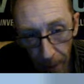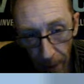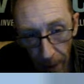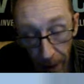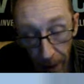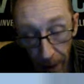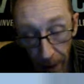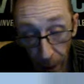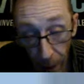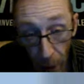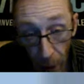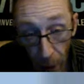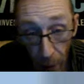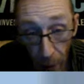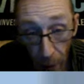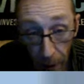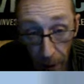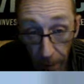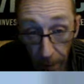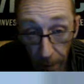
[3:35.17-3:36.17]
these
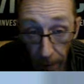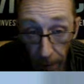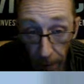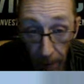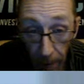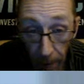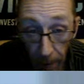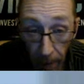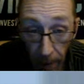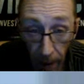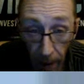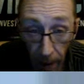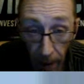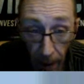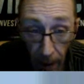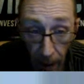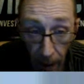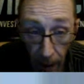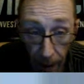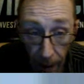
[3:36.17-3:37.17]
nodules,
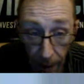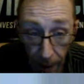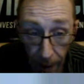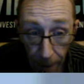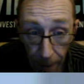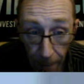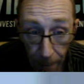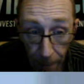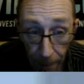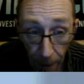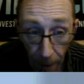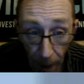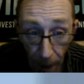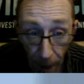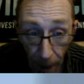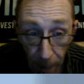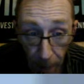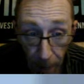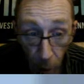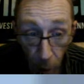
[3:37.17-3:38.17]
and
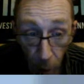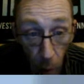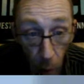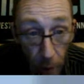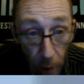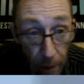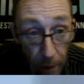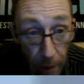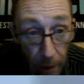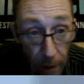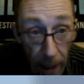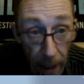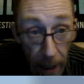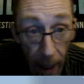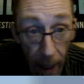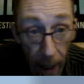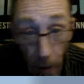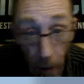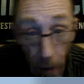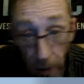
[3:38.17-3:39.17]
I followed the
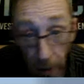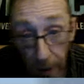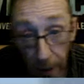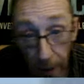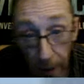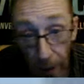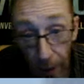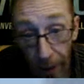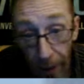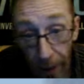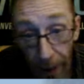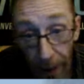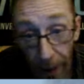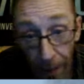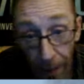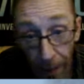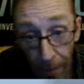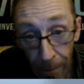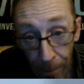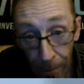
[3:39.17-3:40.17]
angles that they were
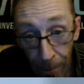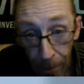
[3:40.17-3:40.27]
taking,